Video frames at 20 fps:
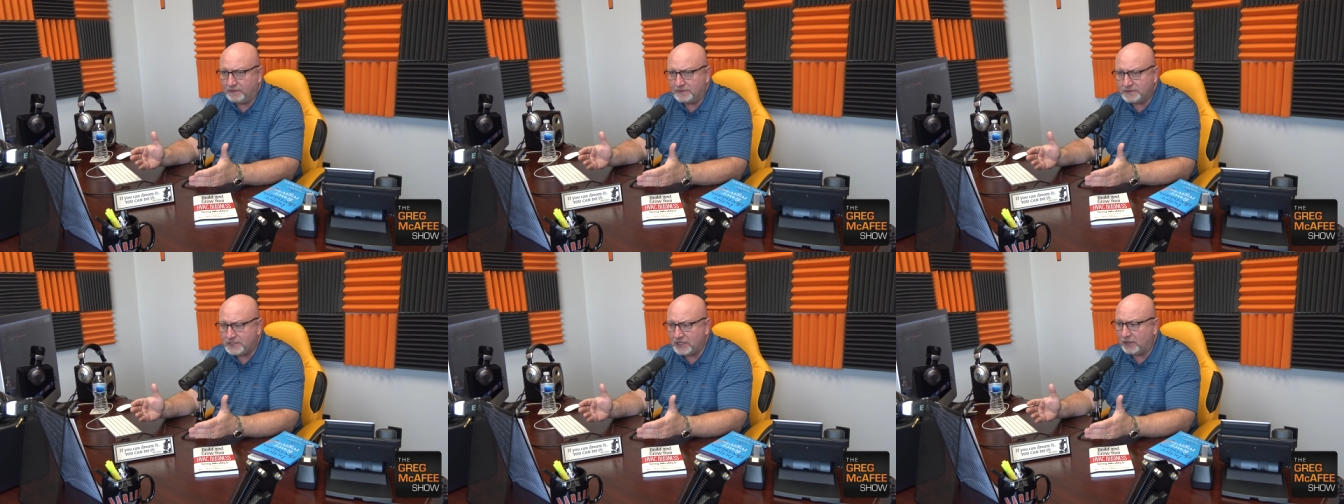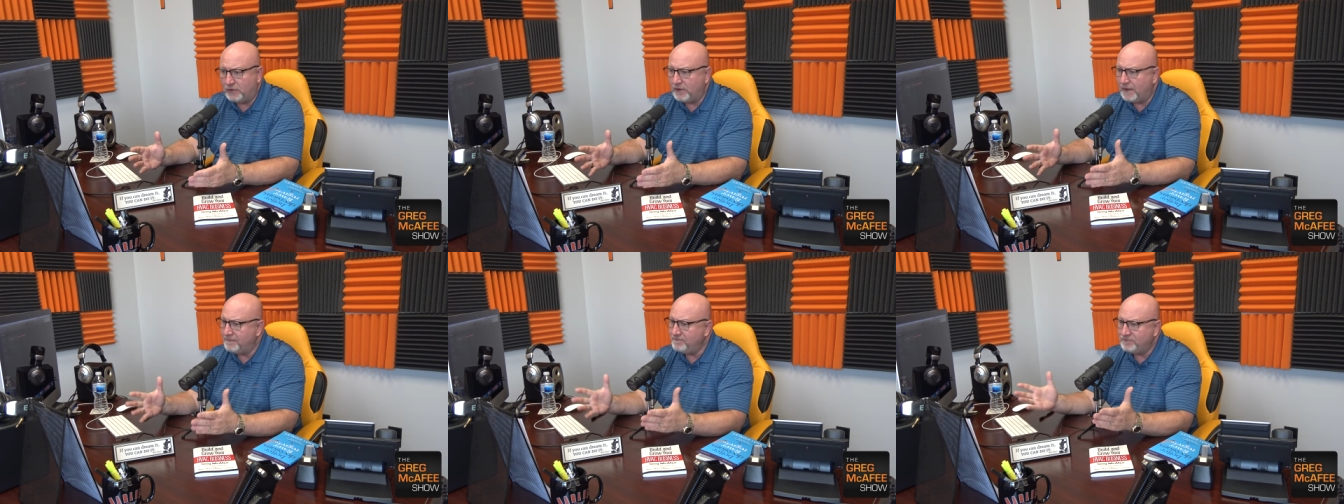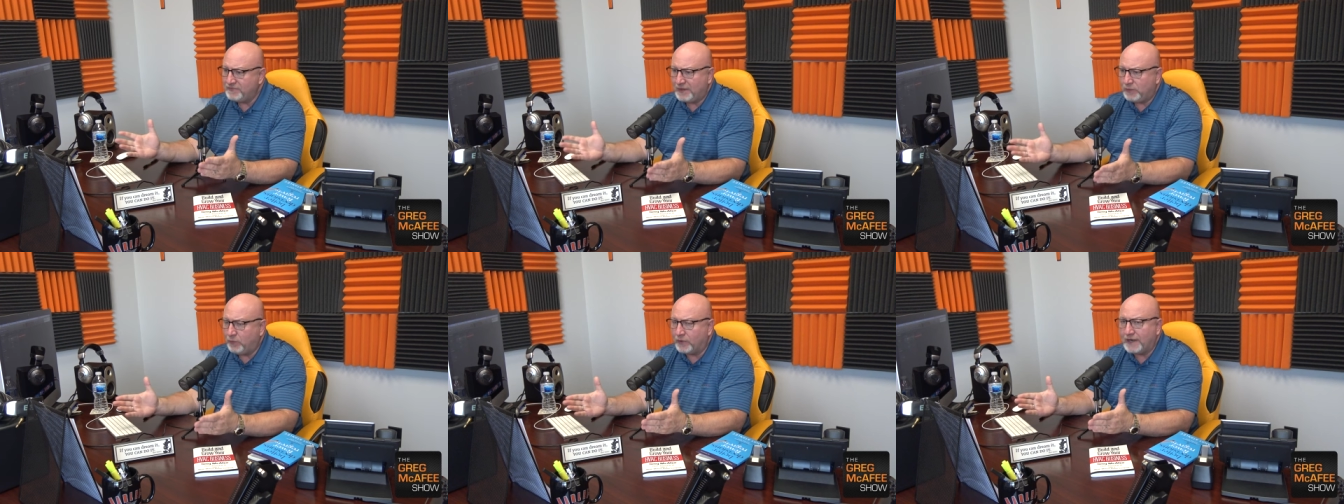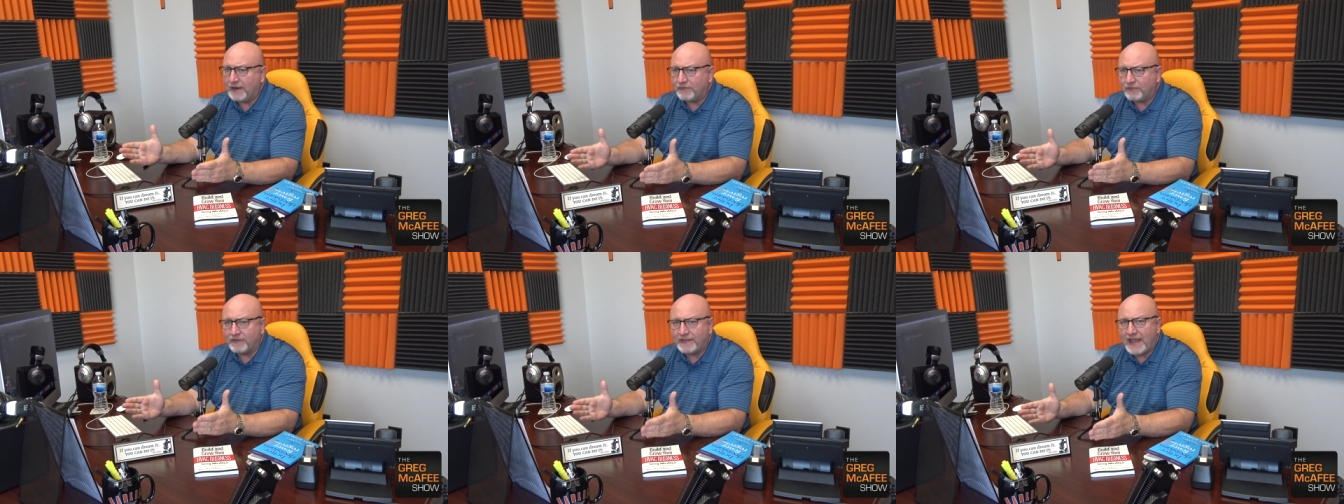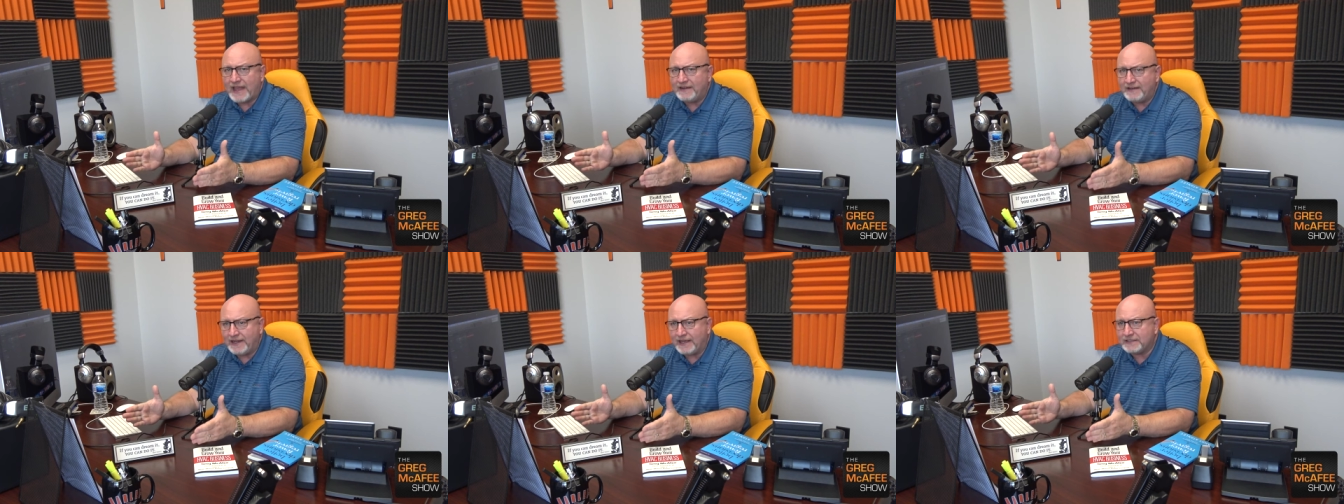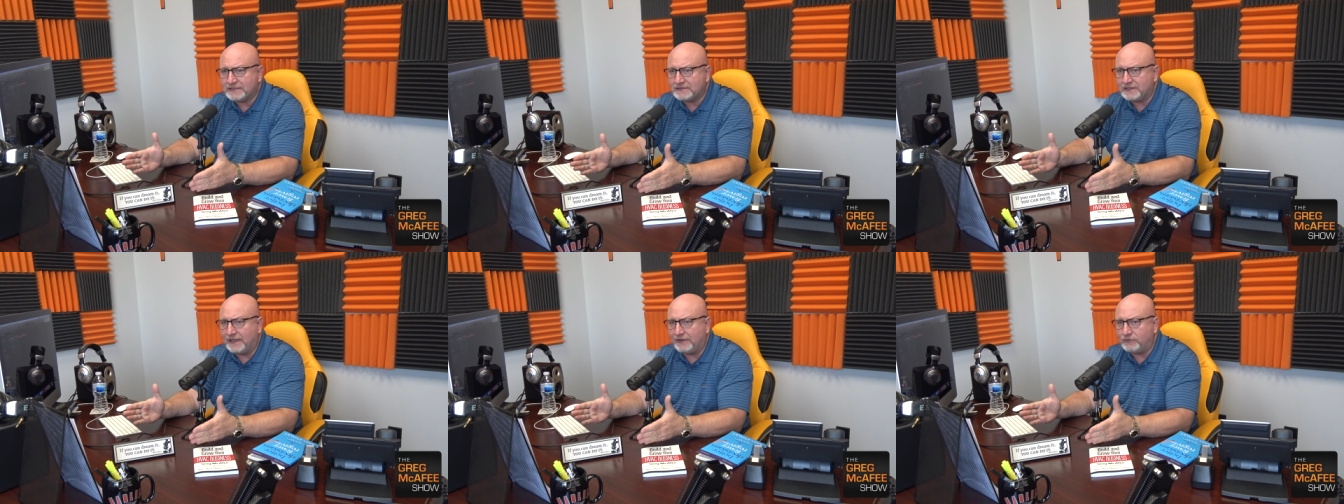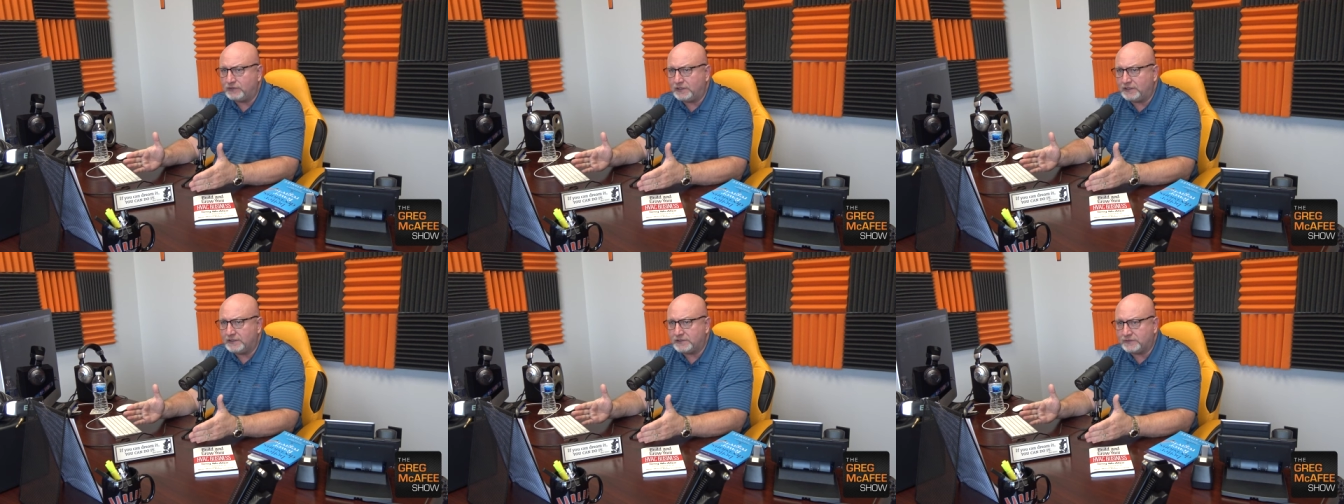So, whatever that next
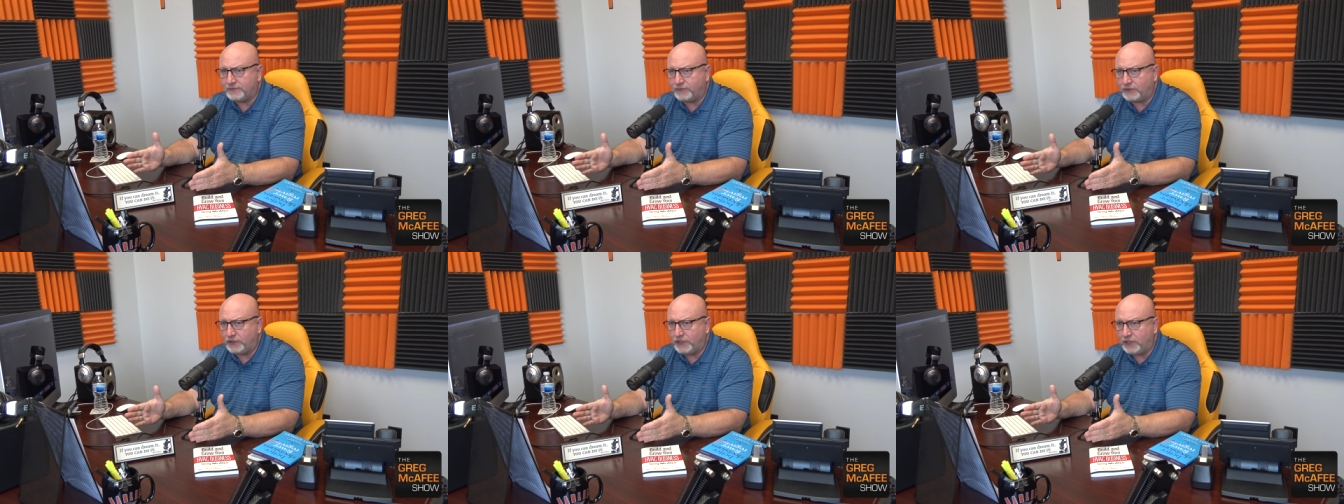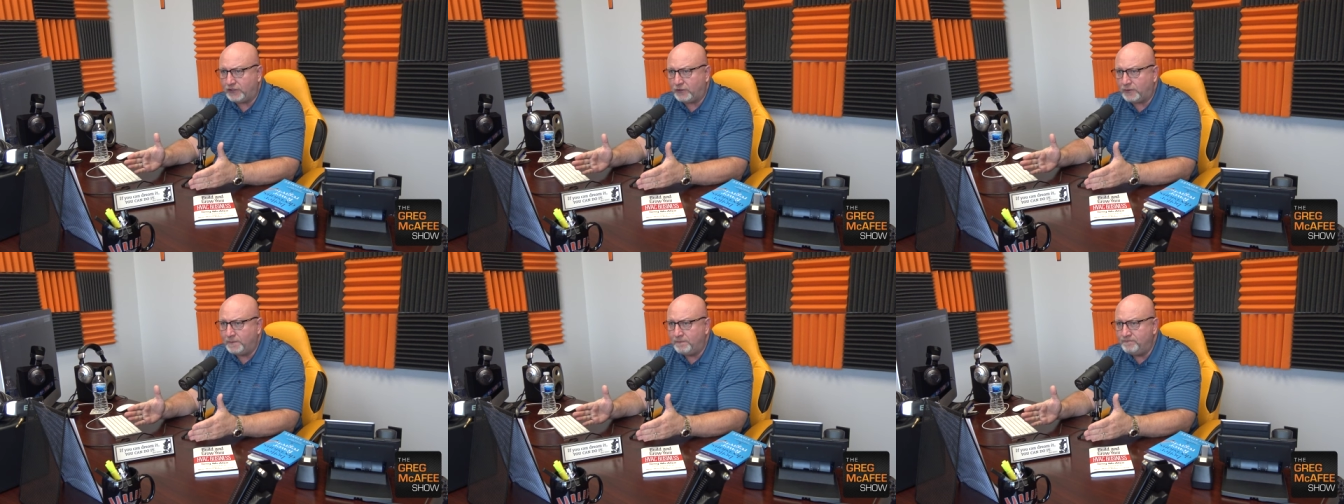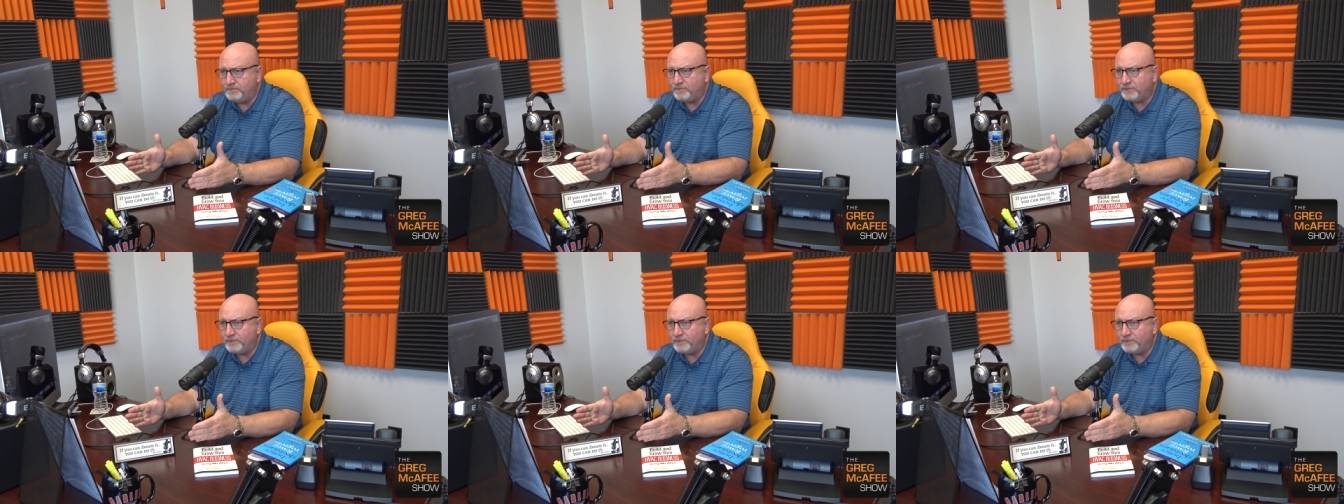level is for you,